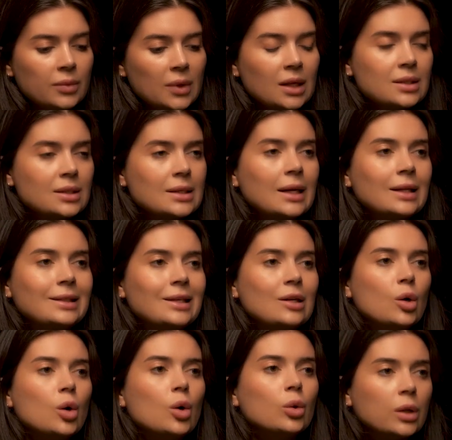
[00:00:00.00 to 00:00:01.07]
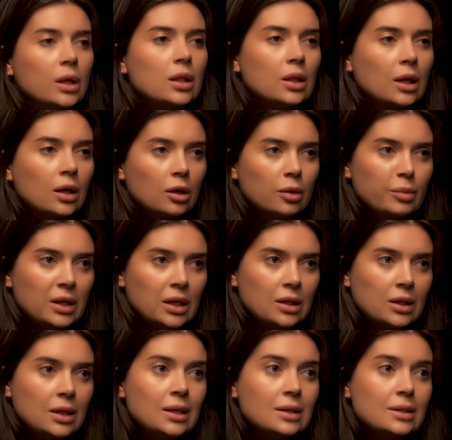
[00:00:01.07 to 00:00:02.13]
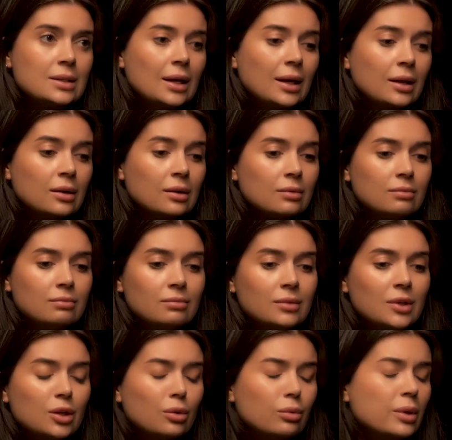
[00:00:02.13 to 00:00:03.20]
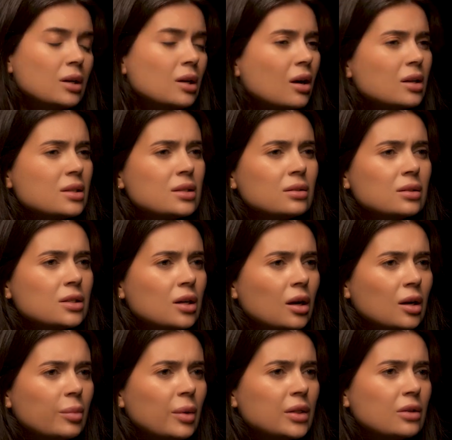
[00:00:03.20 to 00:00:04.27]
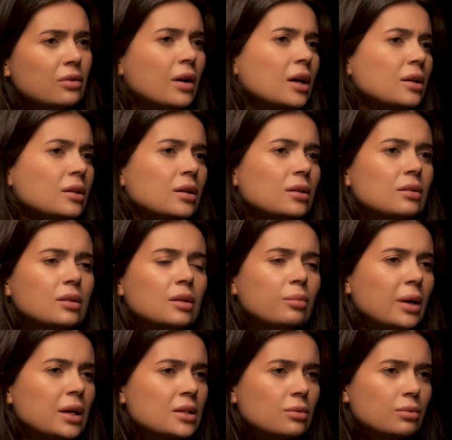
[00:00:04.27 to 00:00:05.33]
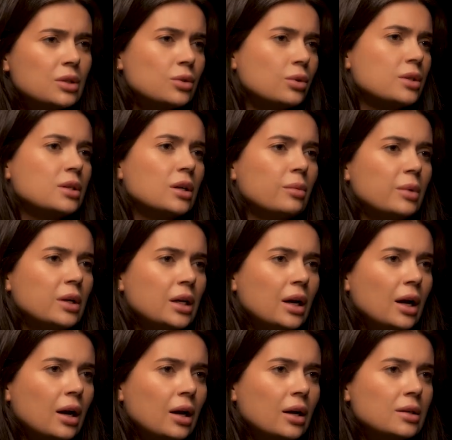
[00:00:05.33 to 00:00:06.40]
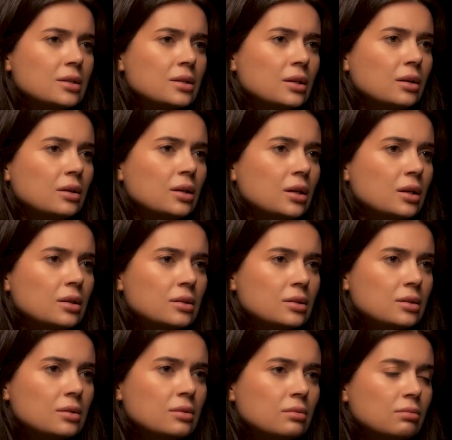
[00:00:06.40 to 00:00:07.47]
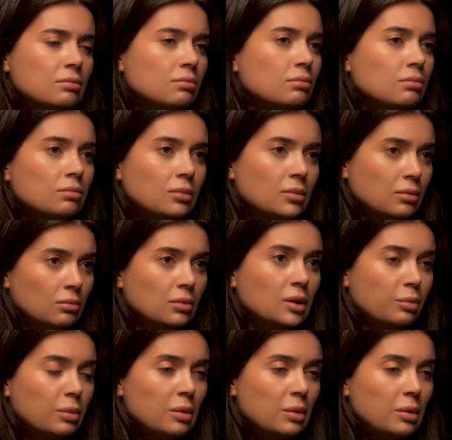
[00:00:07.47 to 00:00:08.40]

it's not the only thing Armenia needs. And, we constantly talk about the fact that the best resource Armenia has is the